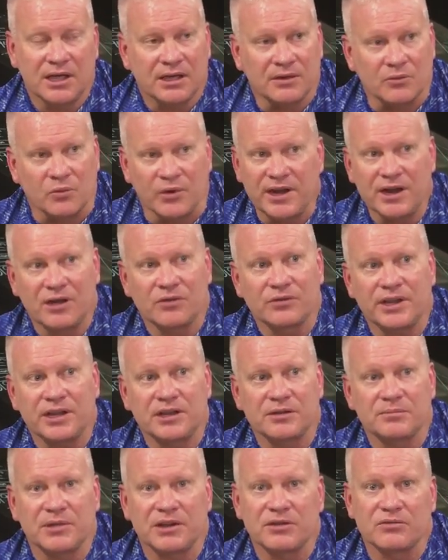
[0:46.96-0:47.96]
We don't
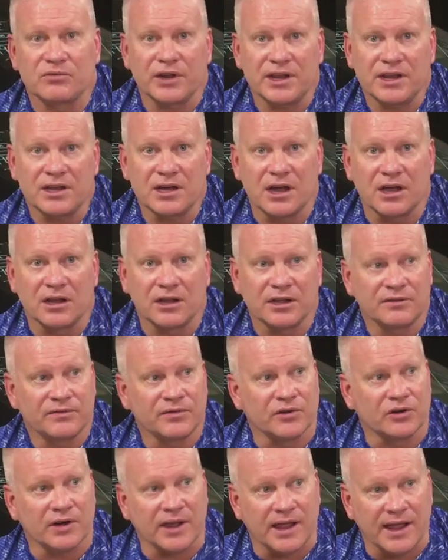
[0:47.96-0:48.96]
need to be recalling
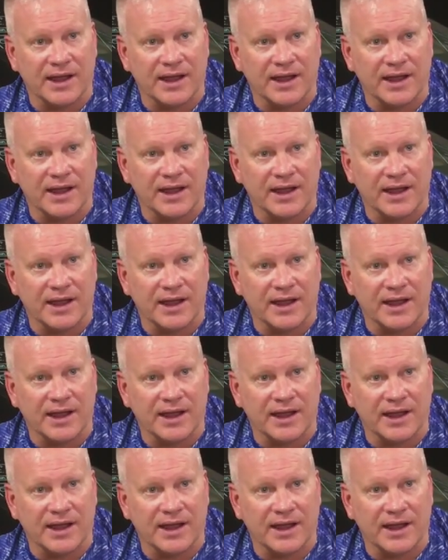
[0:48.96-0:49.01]
for